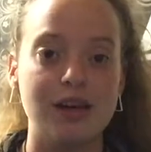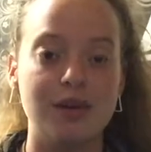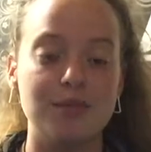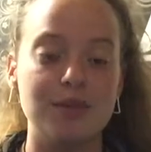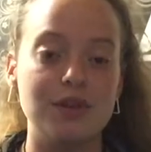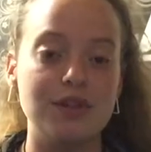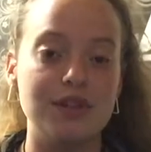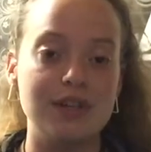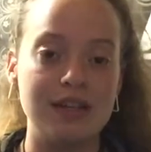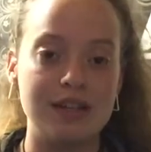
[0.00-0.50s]

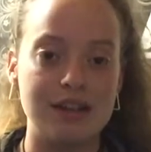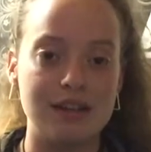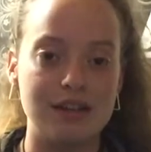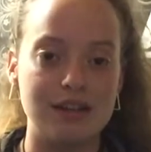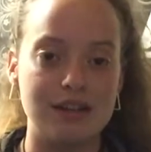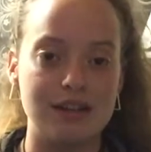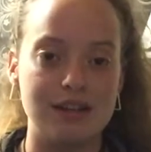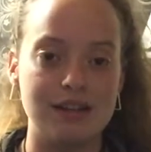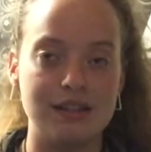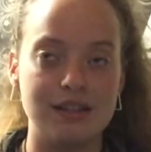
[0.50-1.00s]
Music
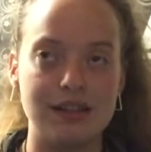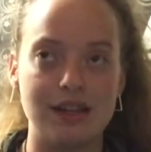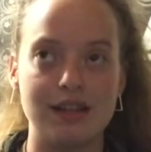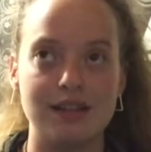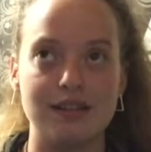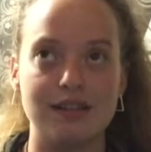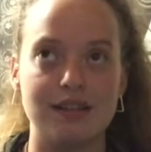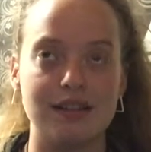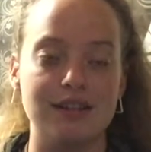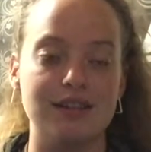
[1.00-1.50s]
theory
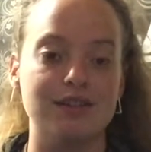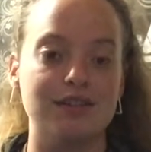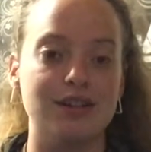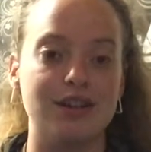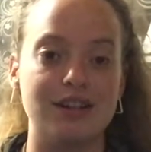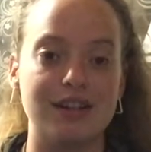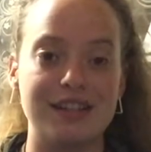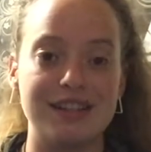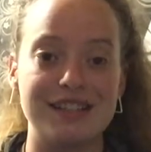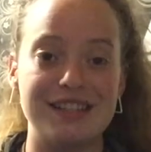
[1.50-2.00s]
takes as
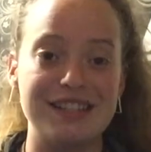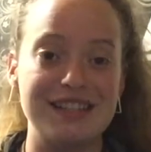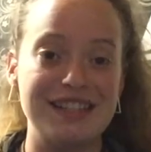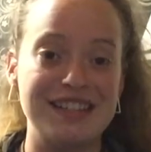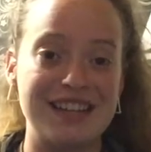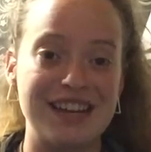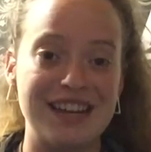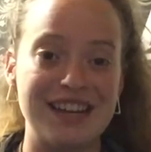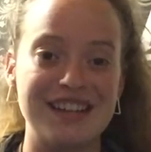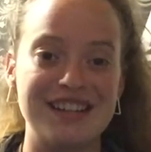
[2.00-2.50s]
long as it
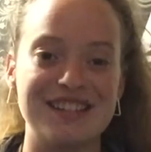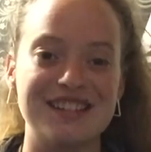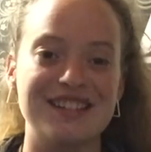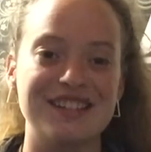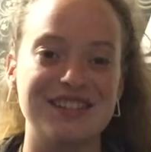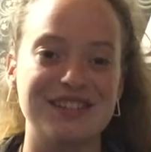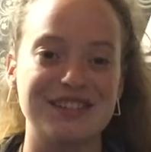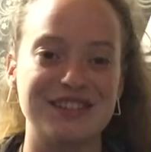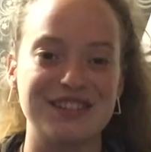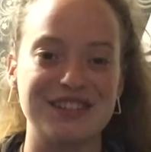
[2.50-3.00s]
takes
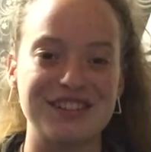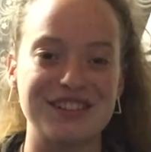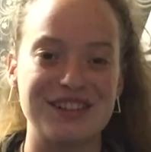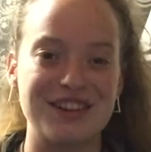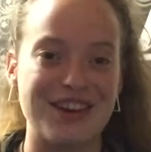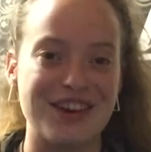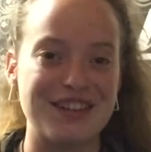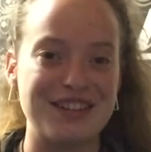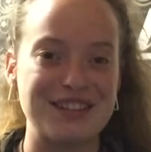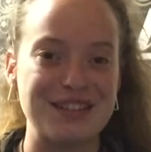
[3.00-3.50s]
to learn the
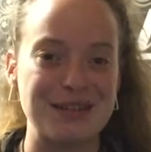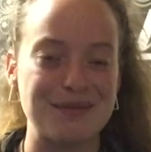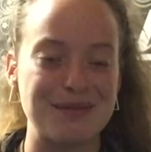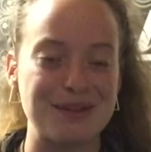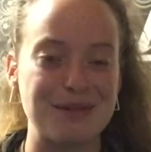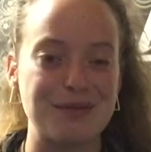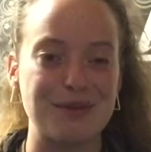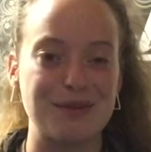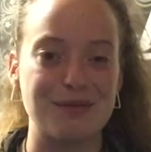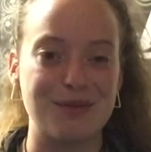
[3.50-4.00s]
concept
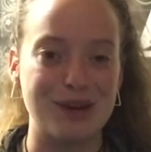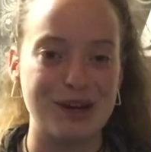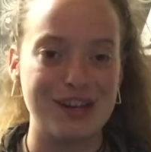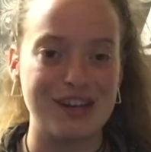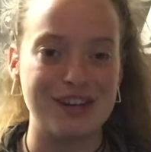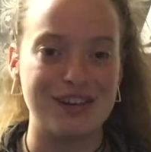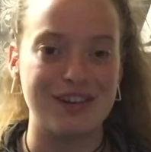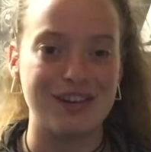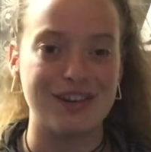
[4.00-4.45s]
that we're working